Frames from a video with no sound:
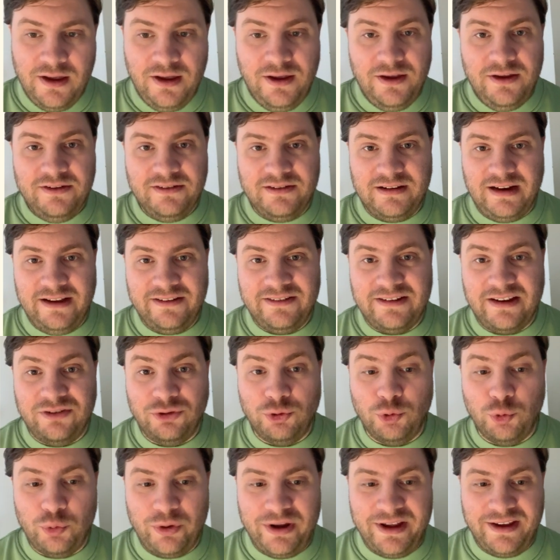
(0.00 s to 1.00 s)
So let's
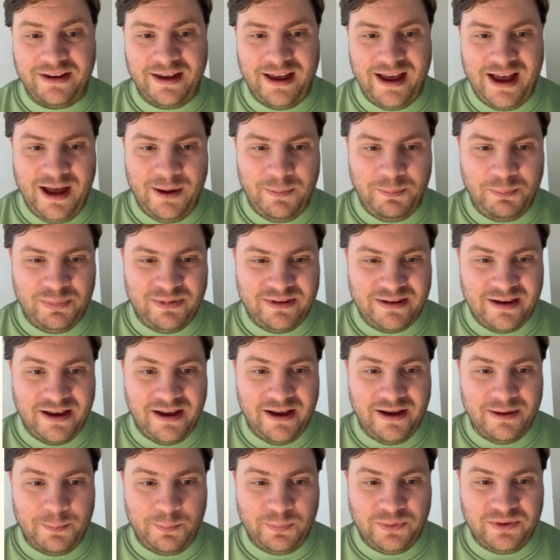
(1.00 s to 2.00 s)
just recap
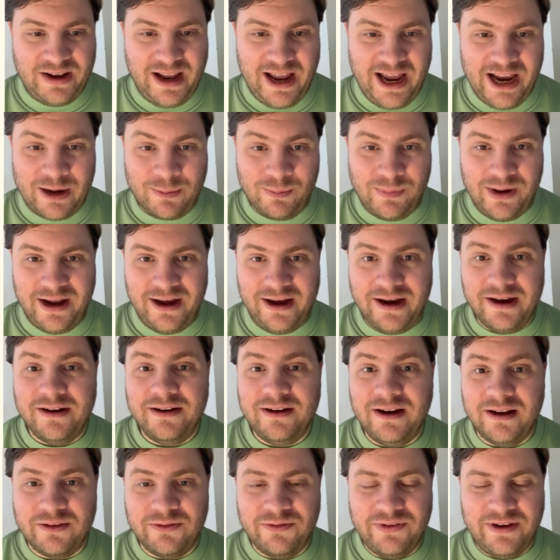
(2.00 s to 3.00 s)
the timeline
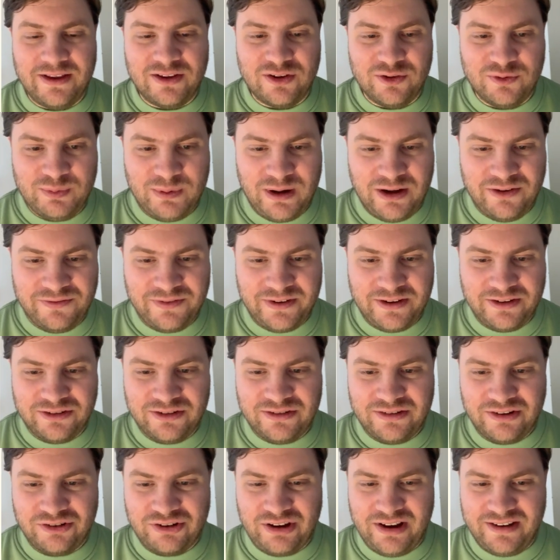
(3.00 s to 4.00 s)
that Fate of Muffins
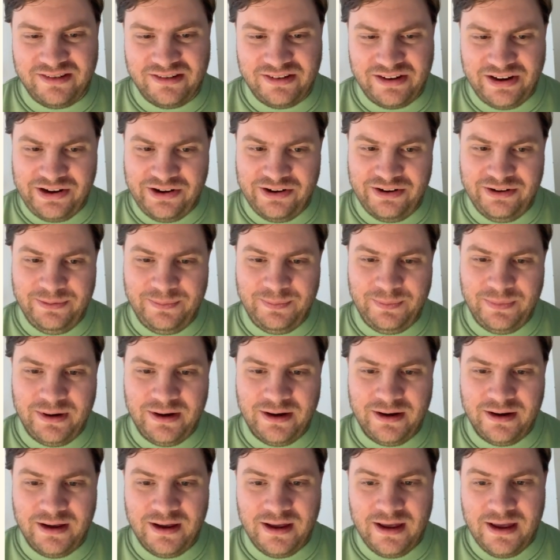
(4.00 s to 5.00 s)
suggests here.
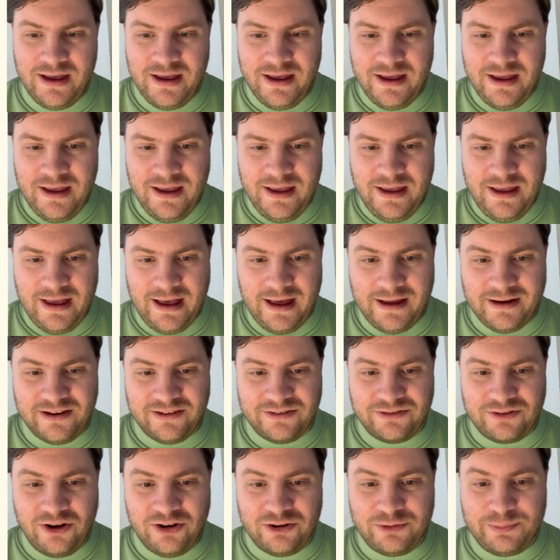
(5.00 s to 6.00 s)
And he
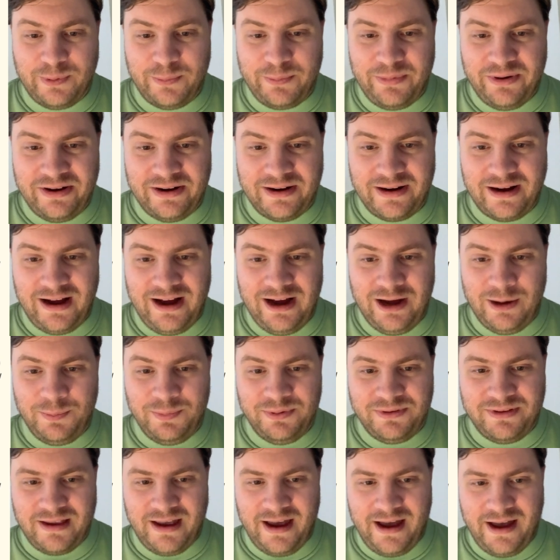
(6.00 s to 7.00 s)
starts by bringing up
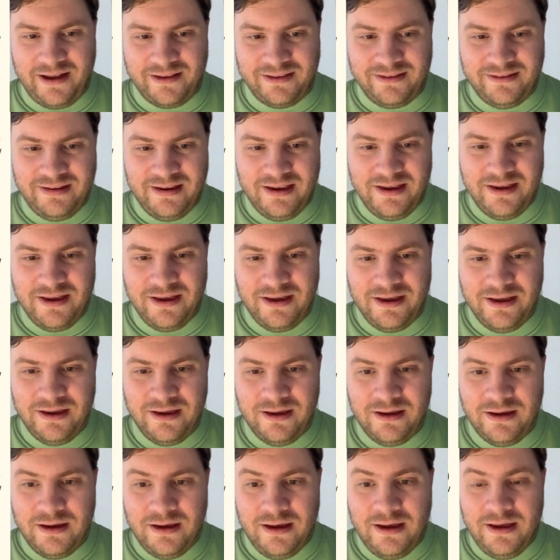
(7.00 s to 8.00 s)
that
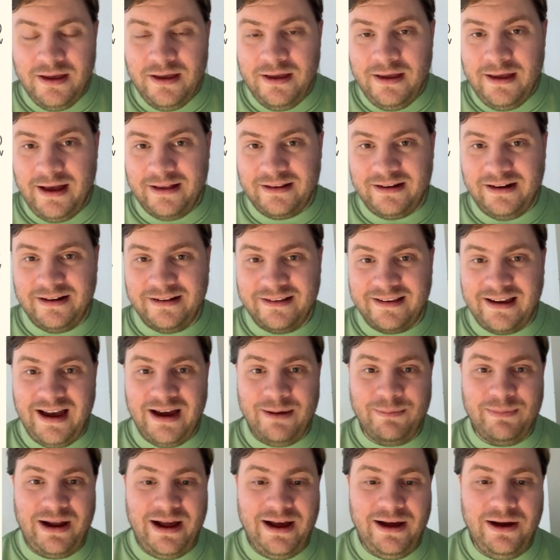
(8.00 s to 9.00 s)
at any
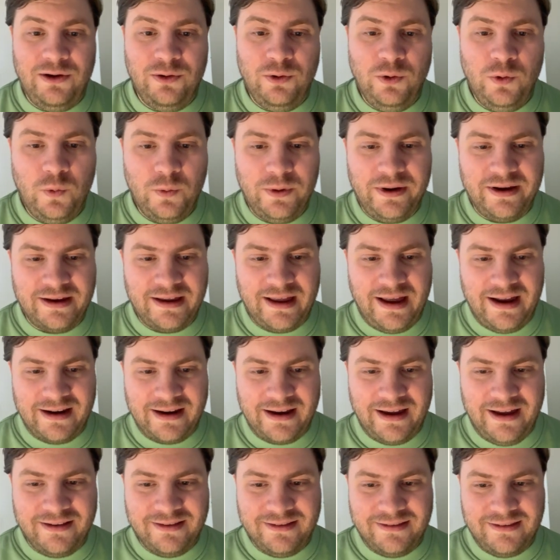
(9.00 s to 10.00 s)
time now, we can
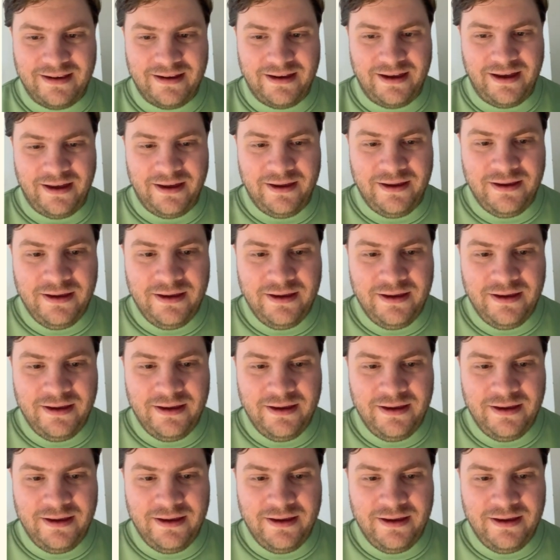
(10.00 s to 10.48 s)
get a